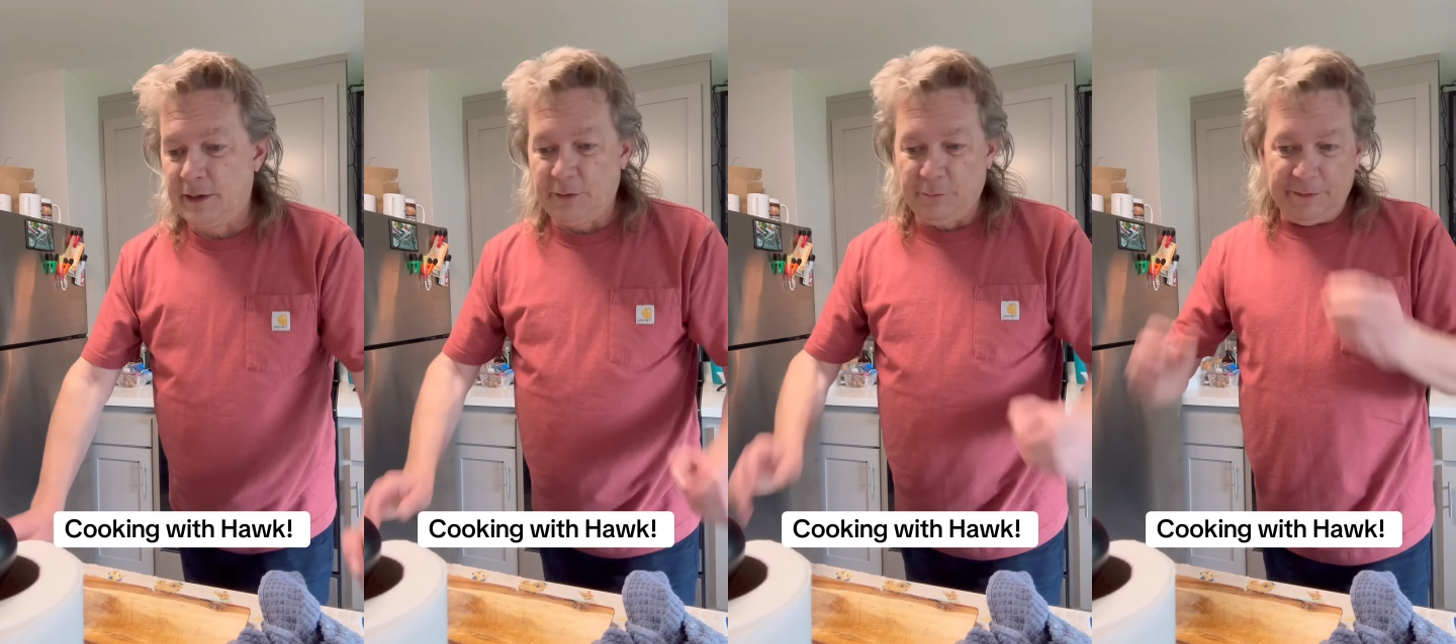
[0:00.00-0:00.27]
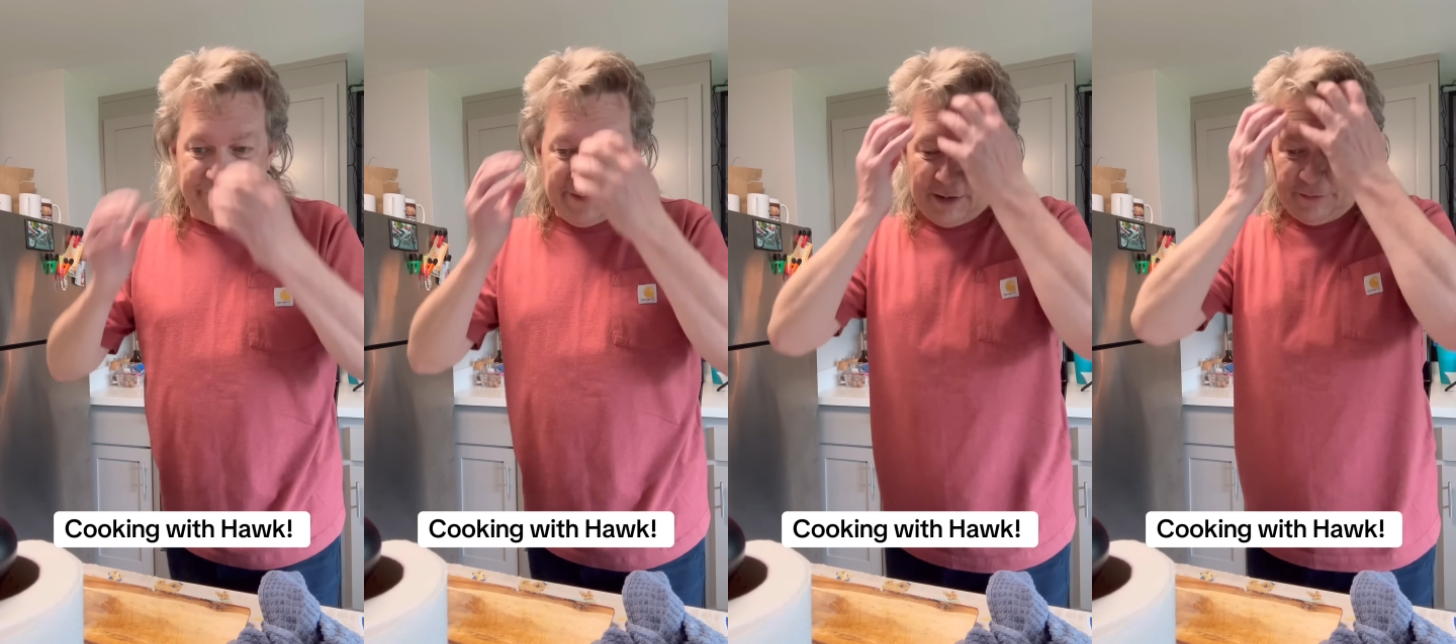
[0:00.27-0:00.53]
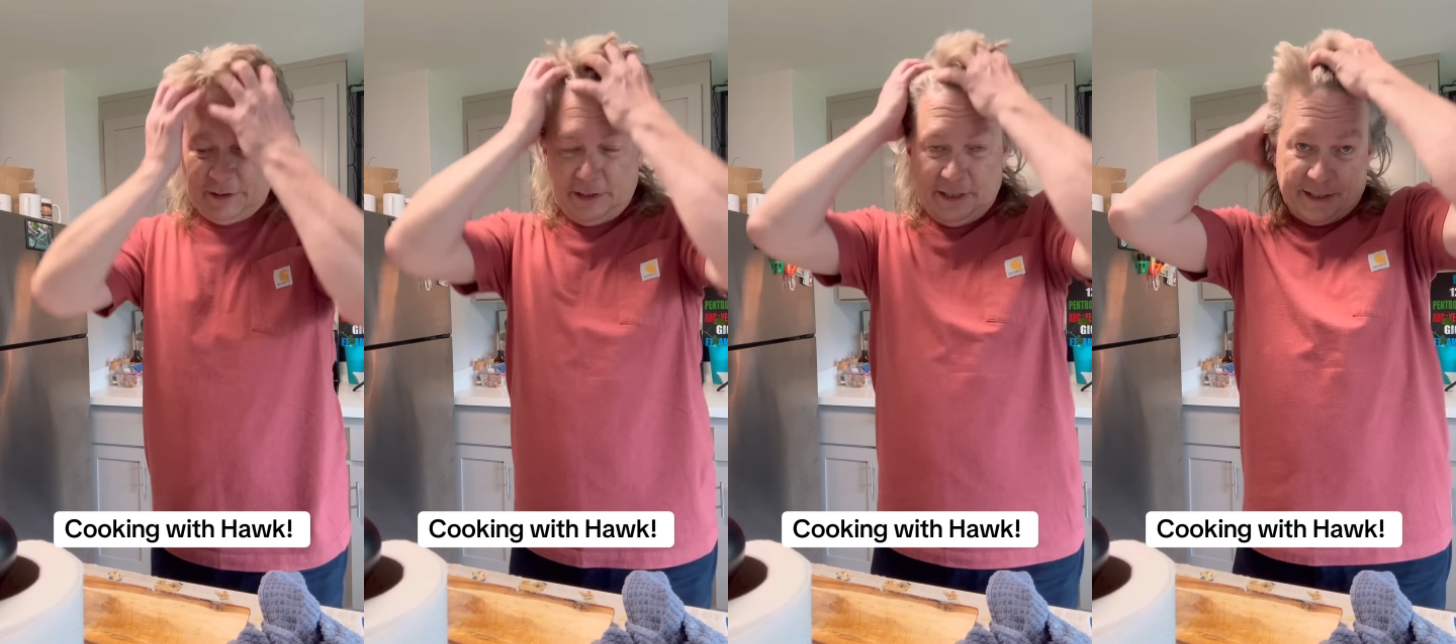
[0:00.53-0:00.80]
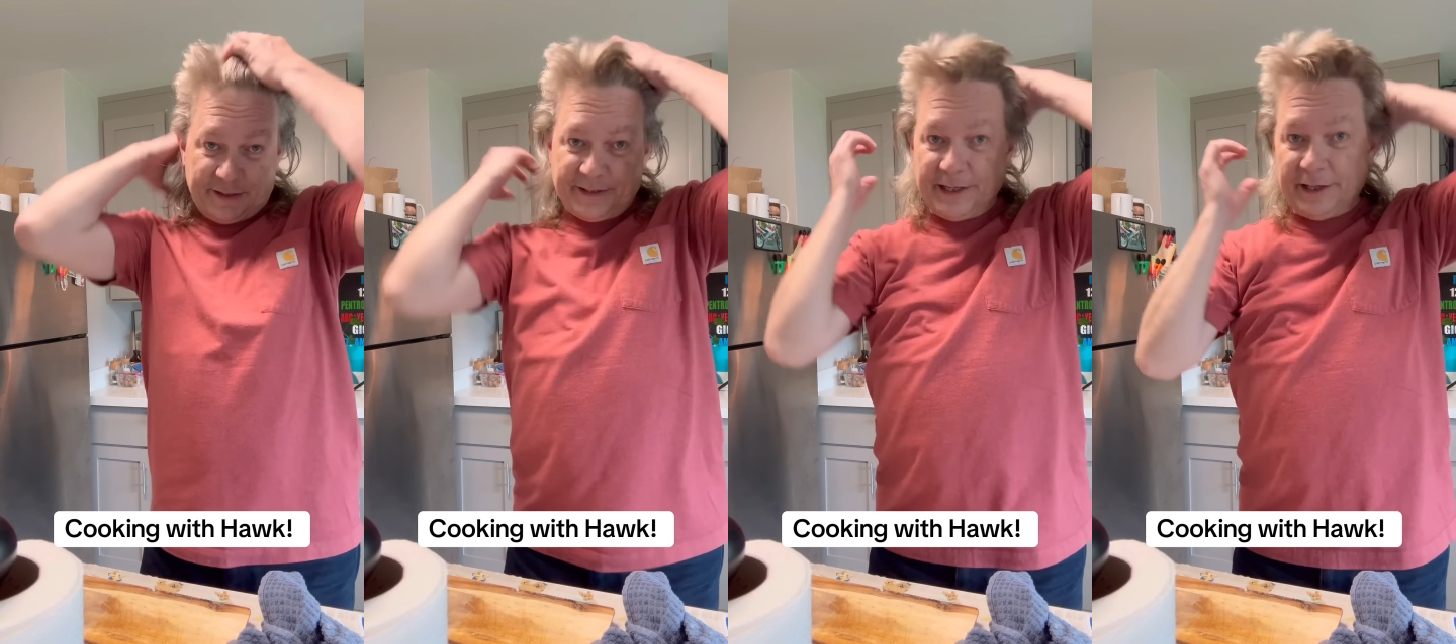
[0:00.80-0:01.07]
We found the
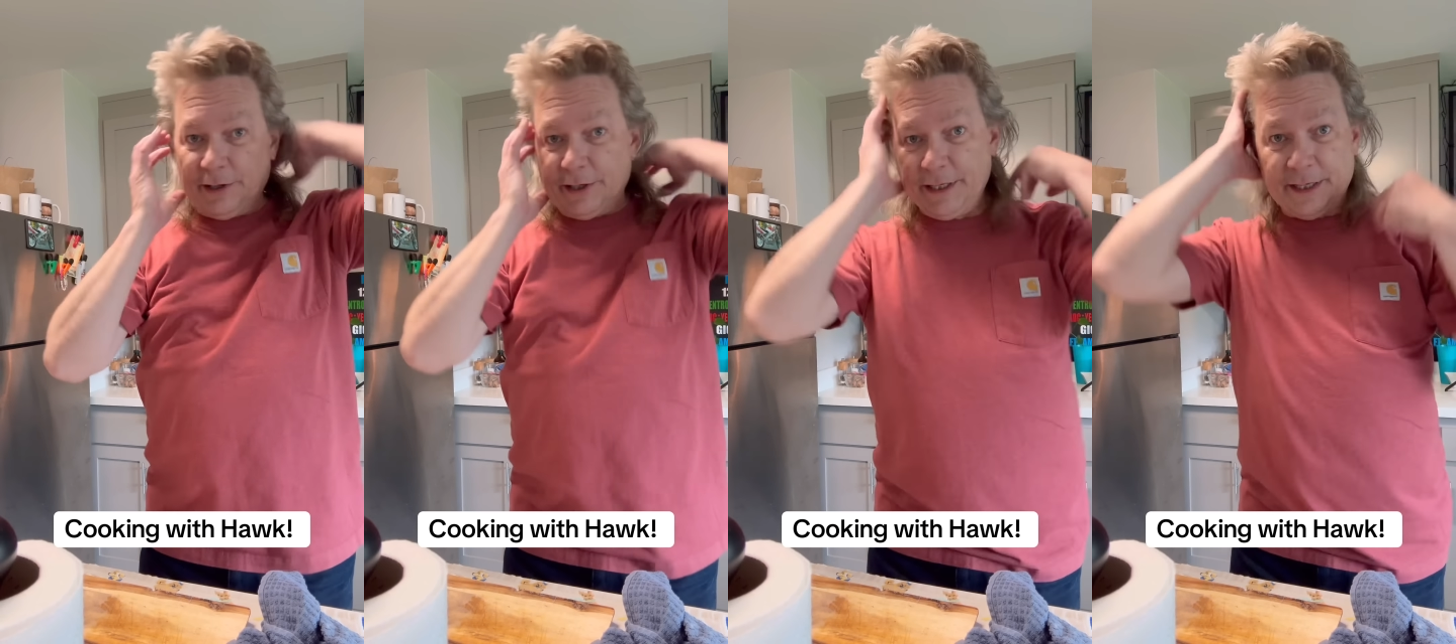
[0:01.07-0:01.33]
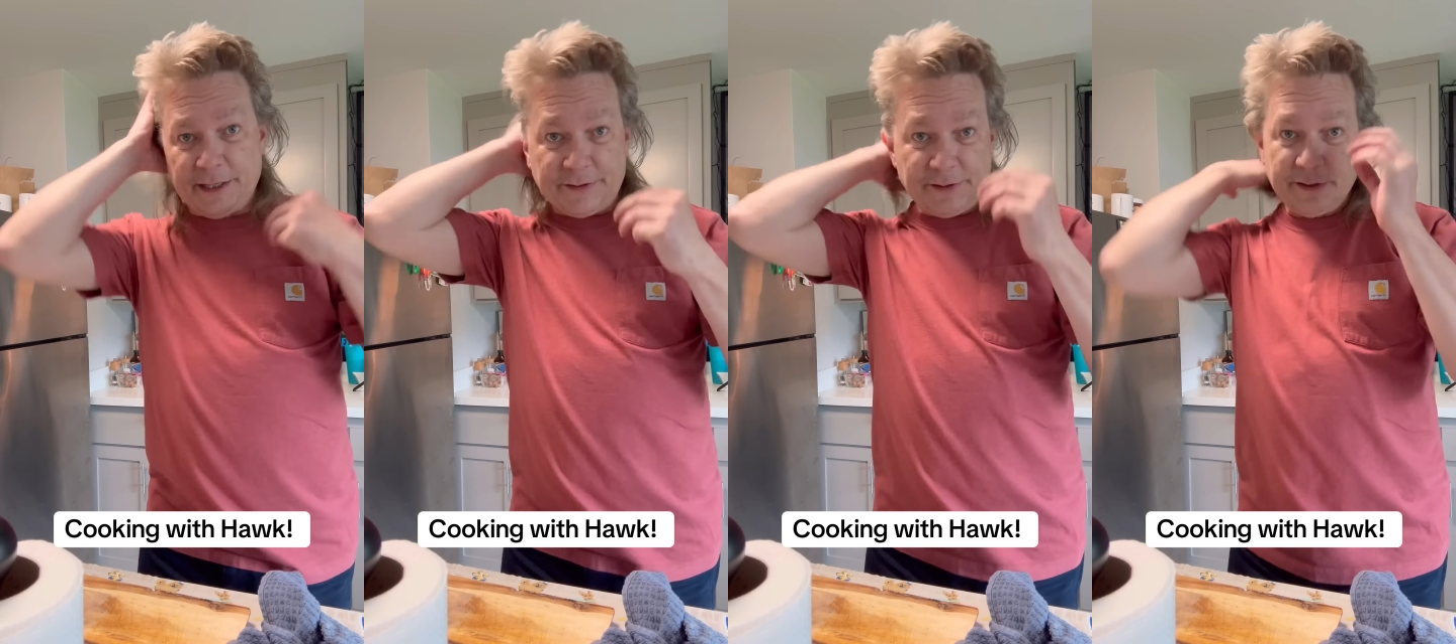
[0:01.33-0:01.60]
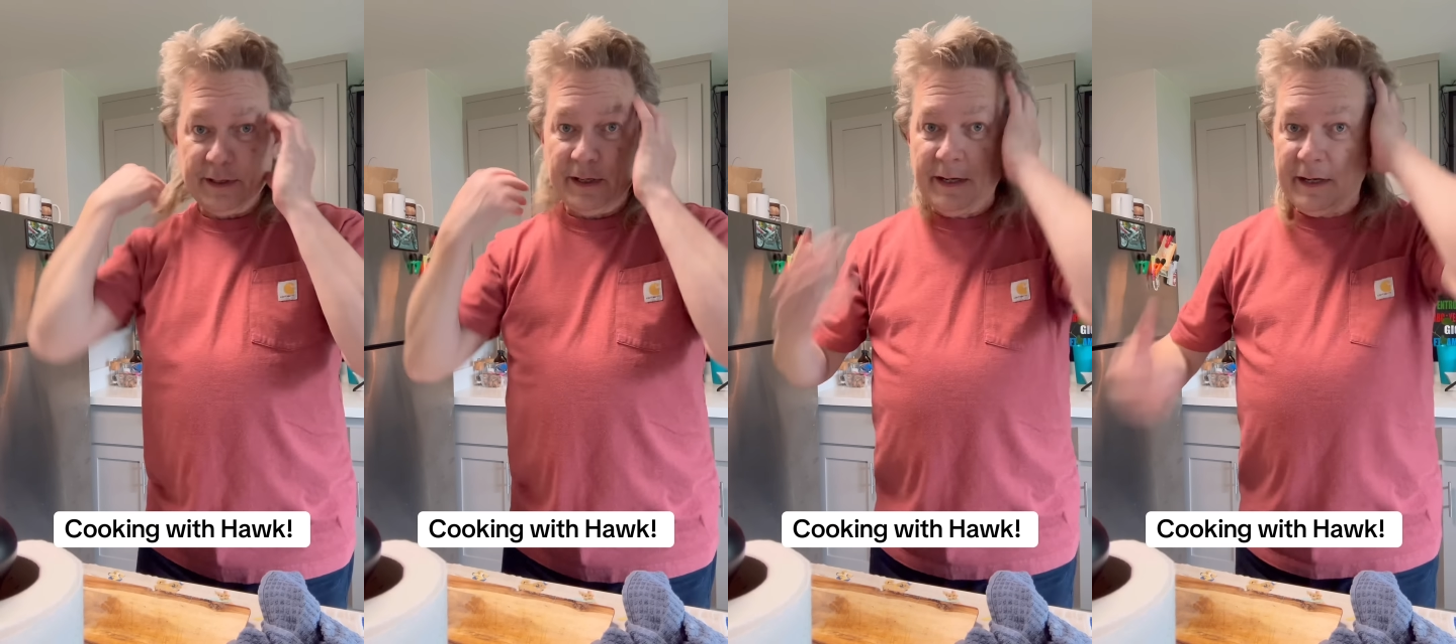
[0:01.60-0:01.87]
list, here it is.